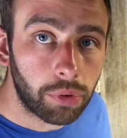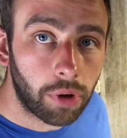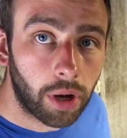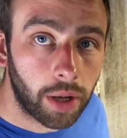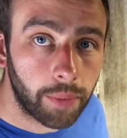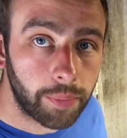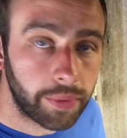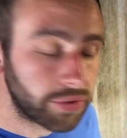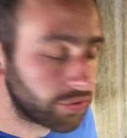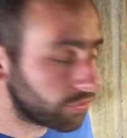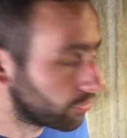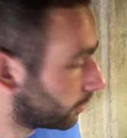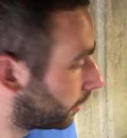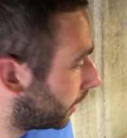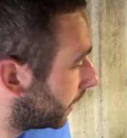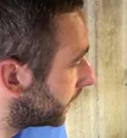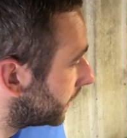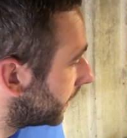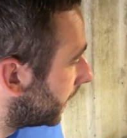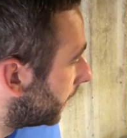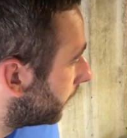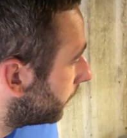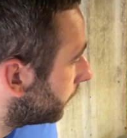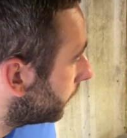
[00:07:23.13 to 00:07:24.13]
primer's dried
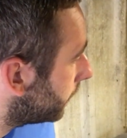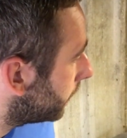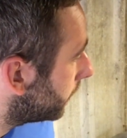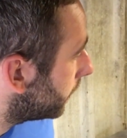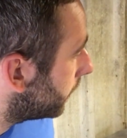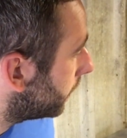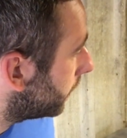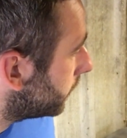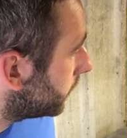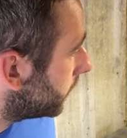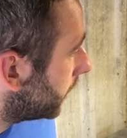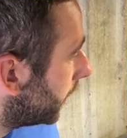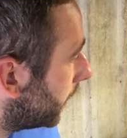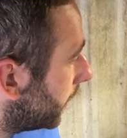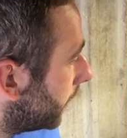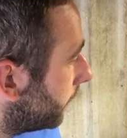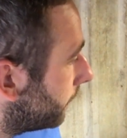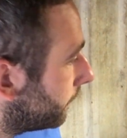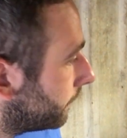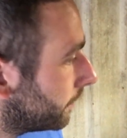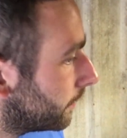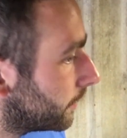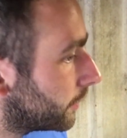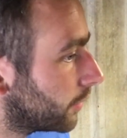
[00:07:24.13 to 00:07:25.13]
now,
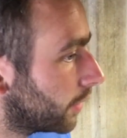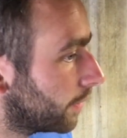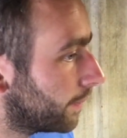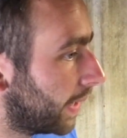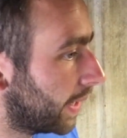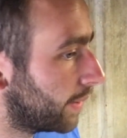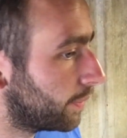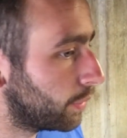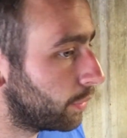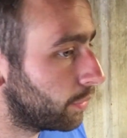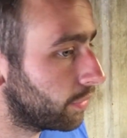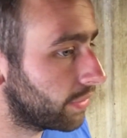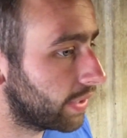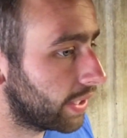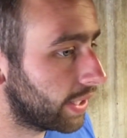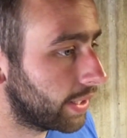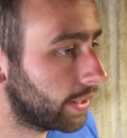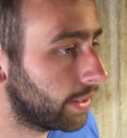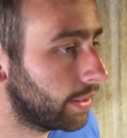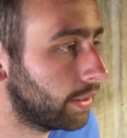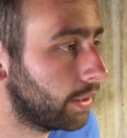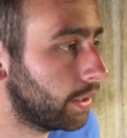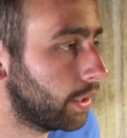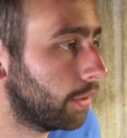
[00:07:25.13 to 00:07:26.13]
so I'm happy with
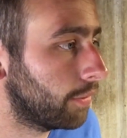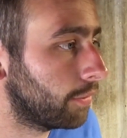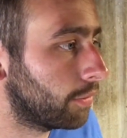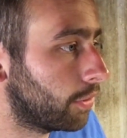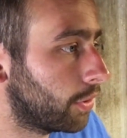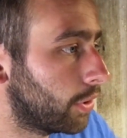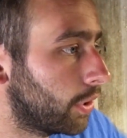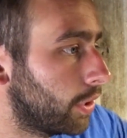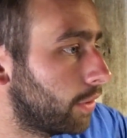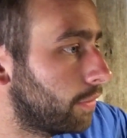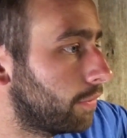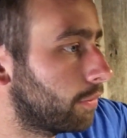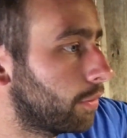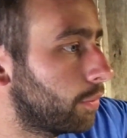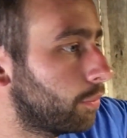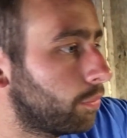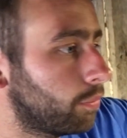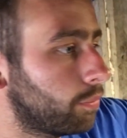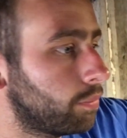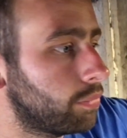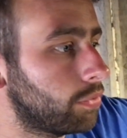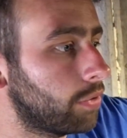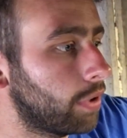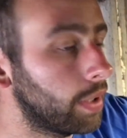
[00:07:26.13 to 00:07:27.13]
that. I've gone over and
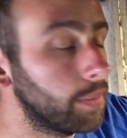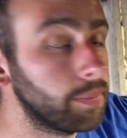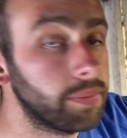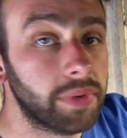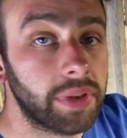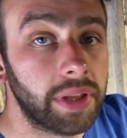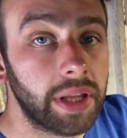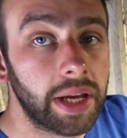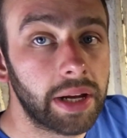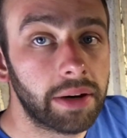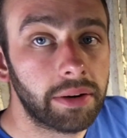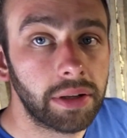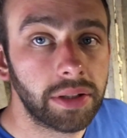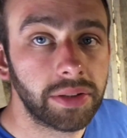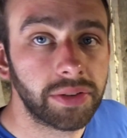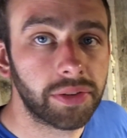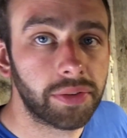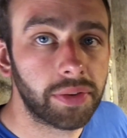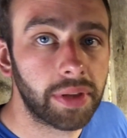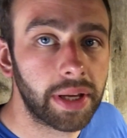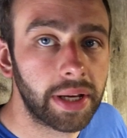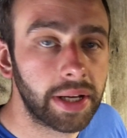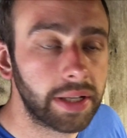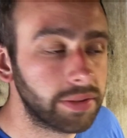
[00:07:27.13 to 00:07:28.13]
primed the areas
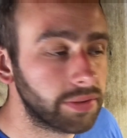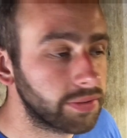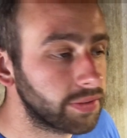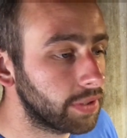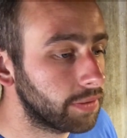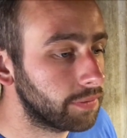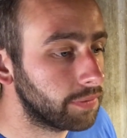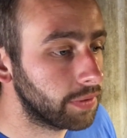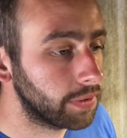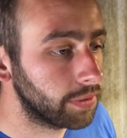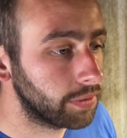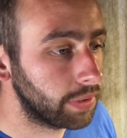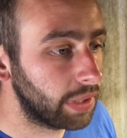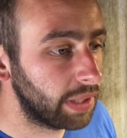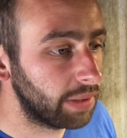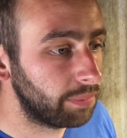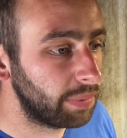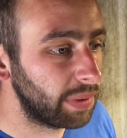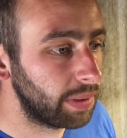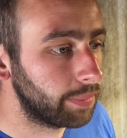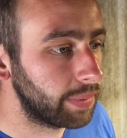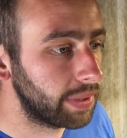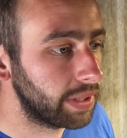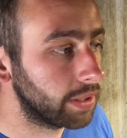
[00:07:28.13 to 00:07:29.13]
on there and stuff that have
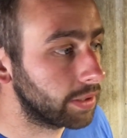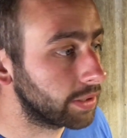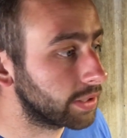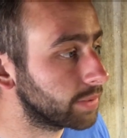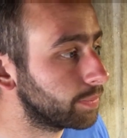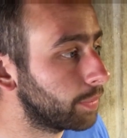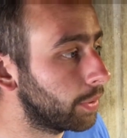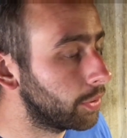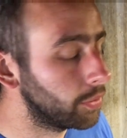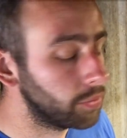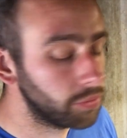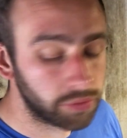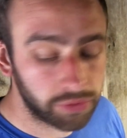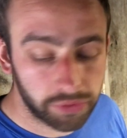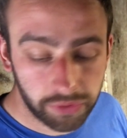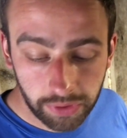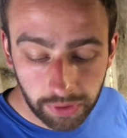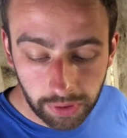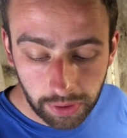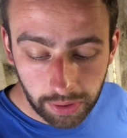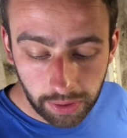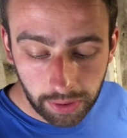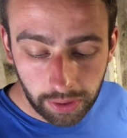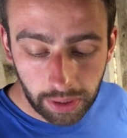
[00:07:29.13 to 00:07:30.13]
been a bit exposed.
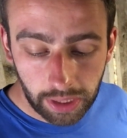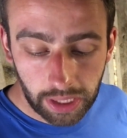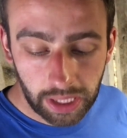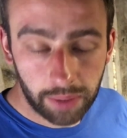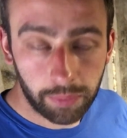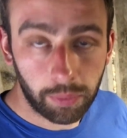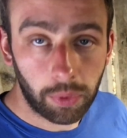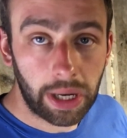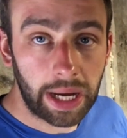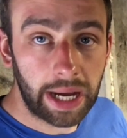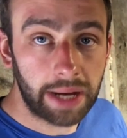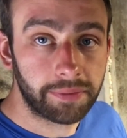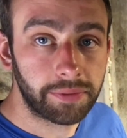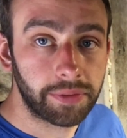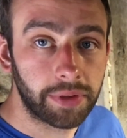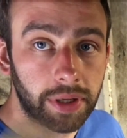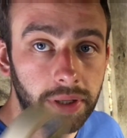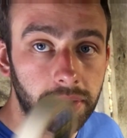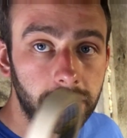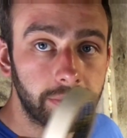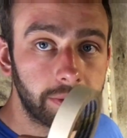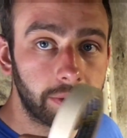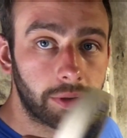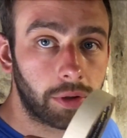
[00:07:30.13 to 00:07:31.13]
What I have
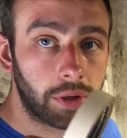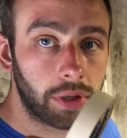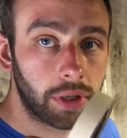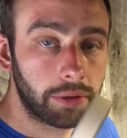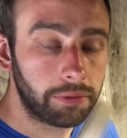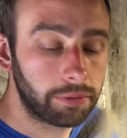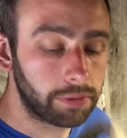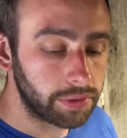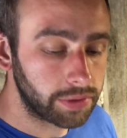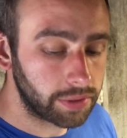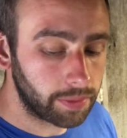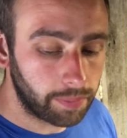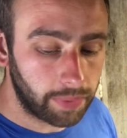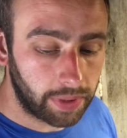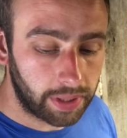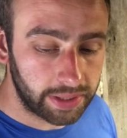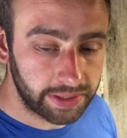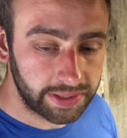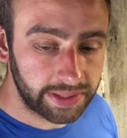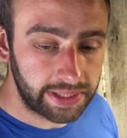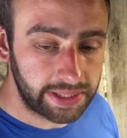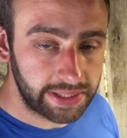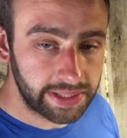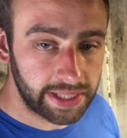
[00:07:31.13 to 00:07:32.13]
done is I've gone over with some
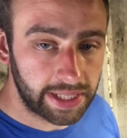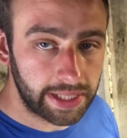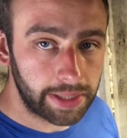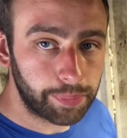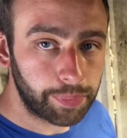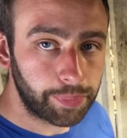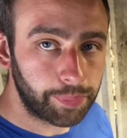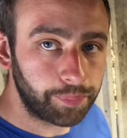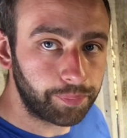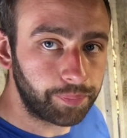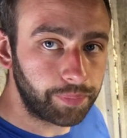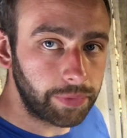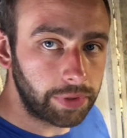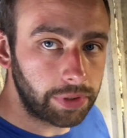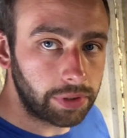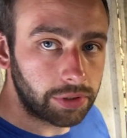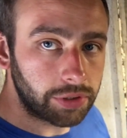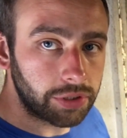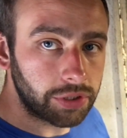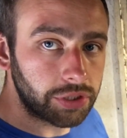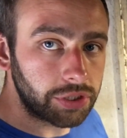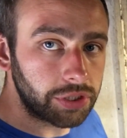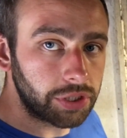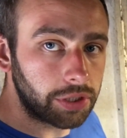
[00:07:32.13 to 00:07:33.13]
masking tape, and I'll
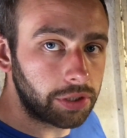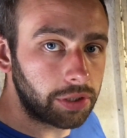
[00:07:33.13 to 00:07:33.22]
just show